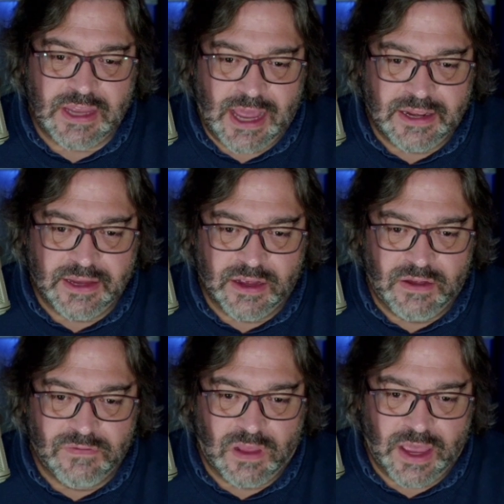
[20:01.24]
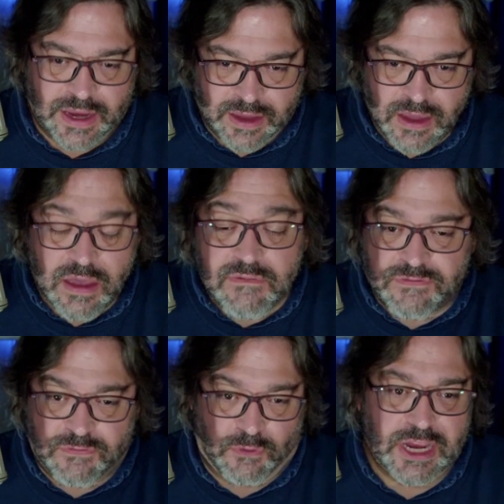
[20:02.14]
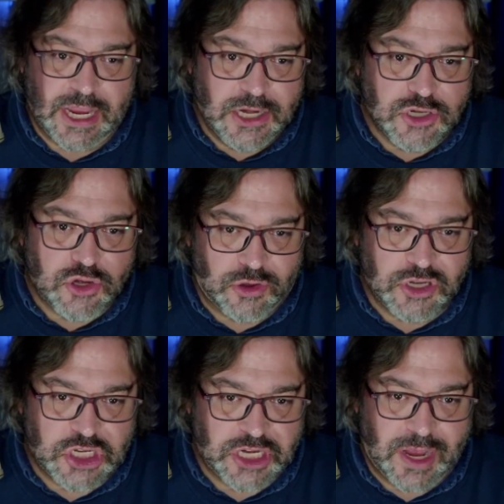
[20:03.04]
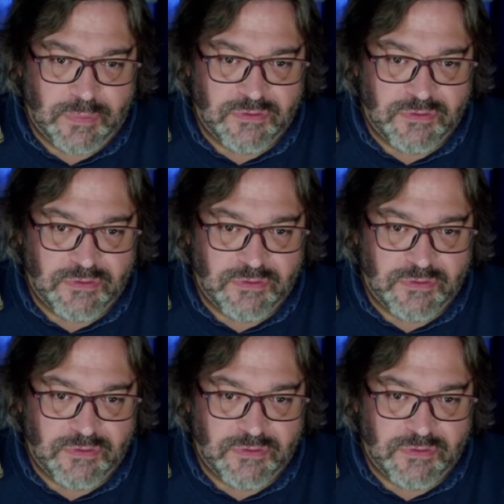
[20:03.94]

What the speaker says: the idea of like free internship,